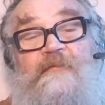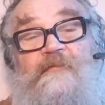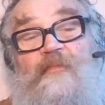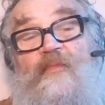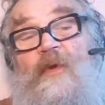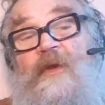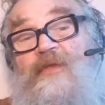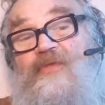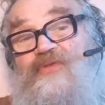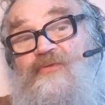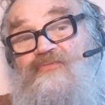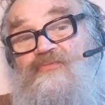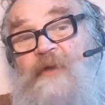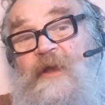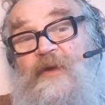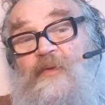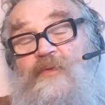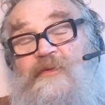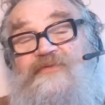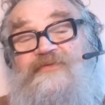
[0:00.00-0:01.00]
One of the
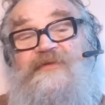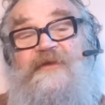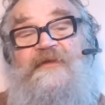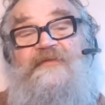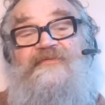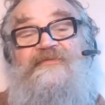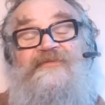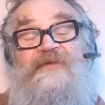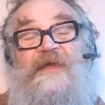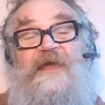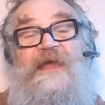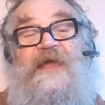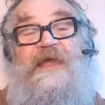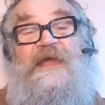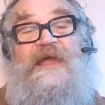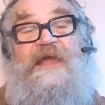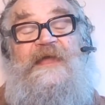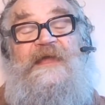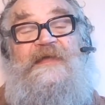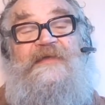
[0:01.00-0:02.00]
requisites
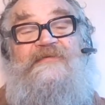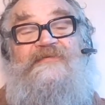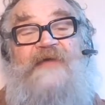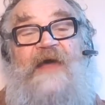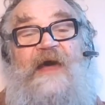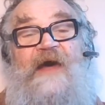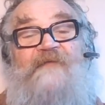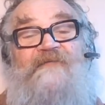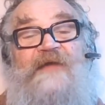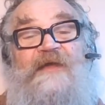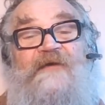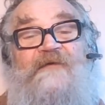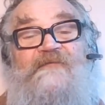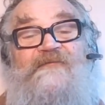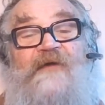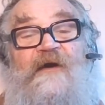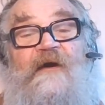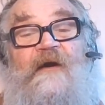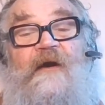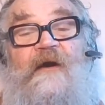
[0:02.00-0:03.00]
is having a
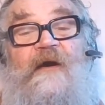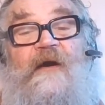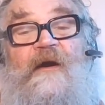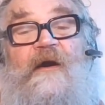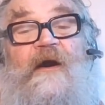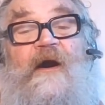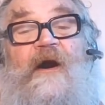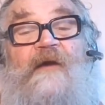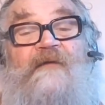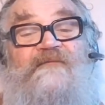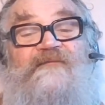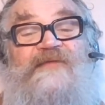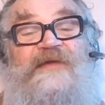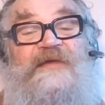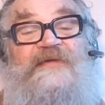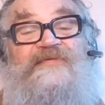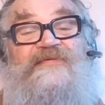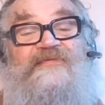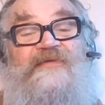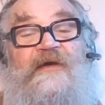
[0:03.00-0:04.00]
uh, a
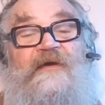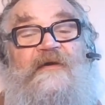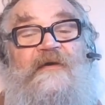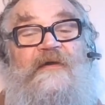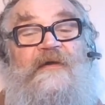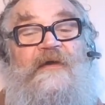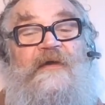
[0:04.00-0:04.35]
visa.